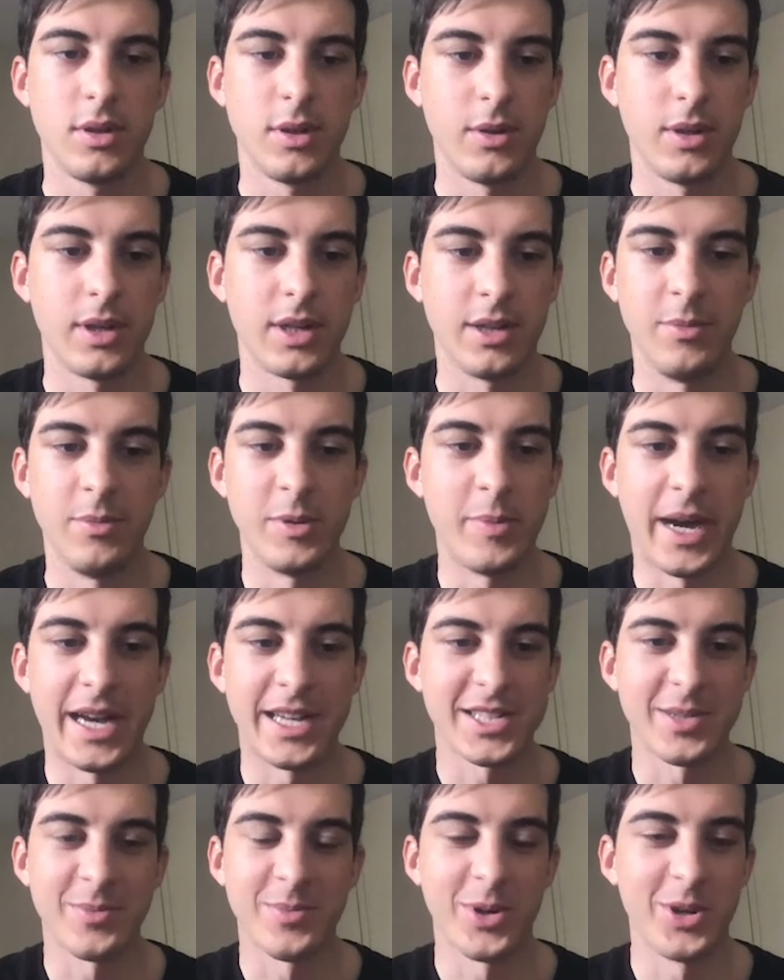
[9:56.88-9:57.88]
It can be
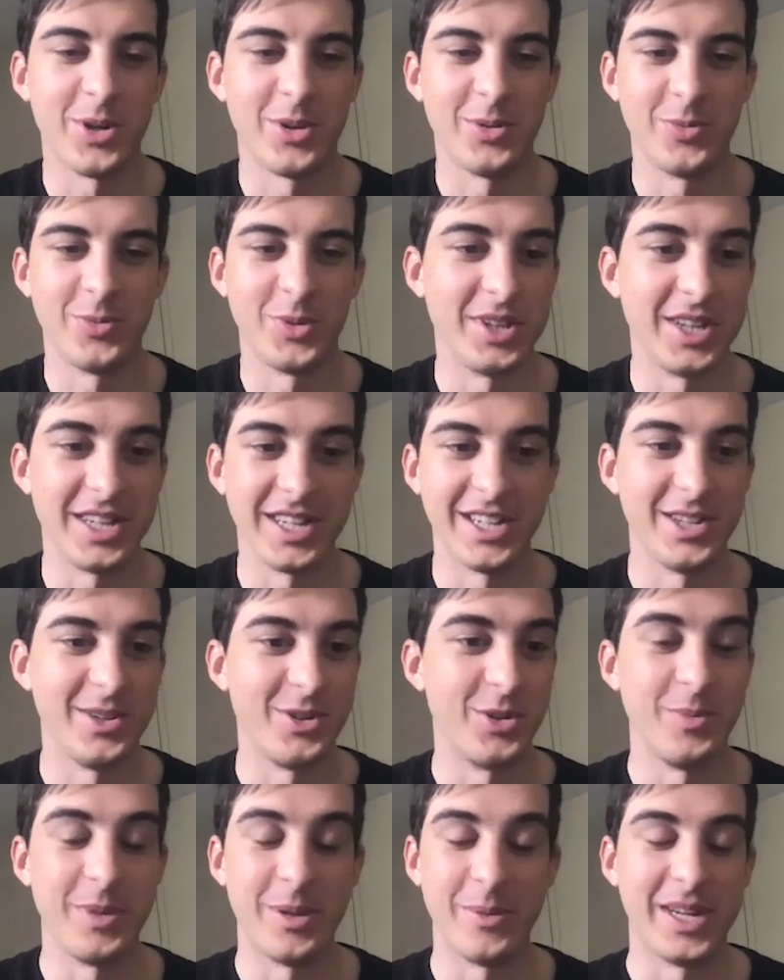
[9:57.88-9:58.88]
basketball related or
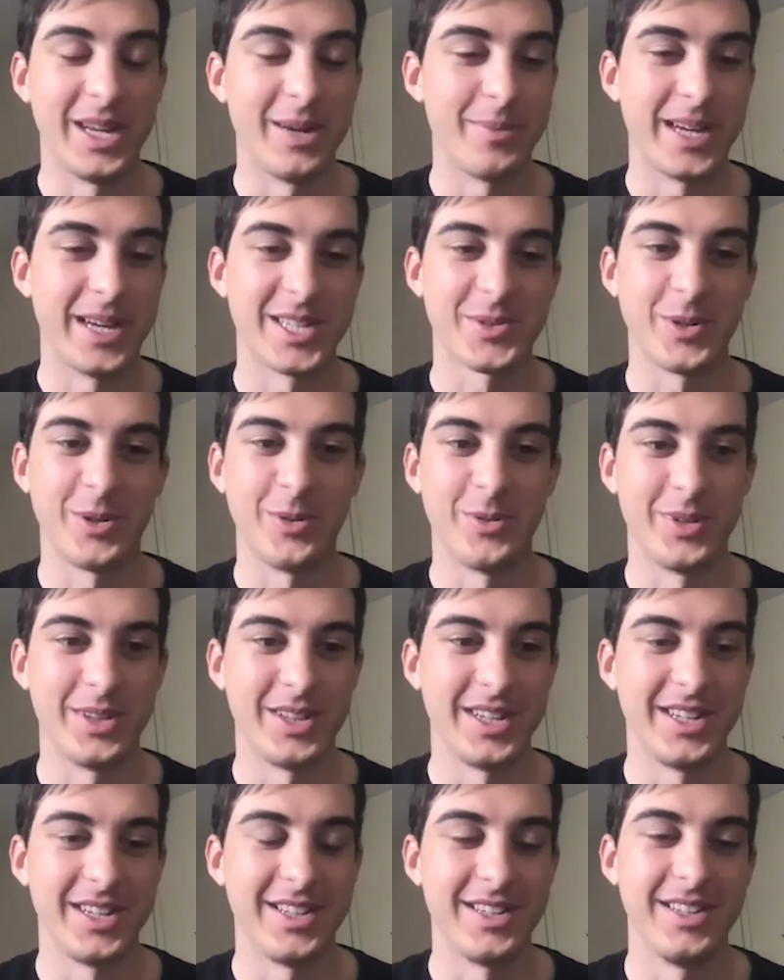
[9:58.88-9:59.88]
maybe not basketball
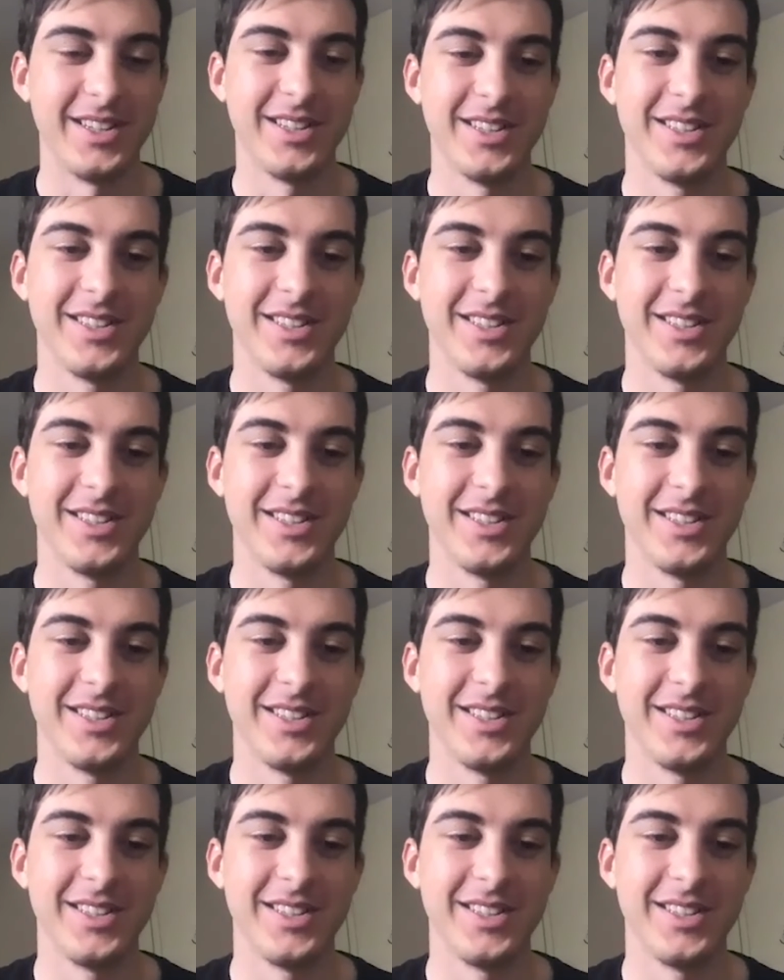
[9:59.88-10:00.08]
related.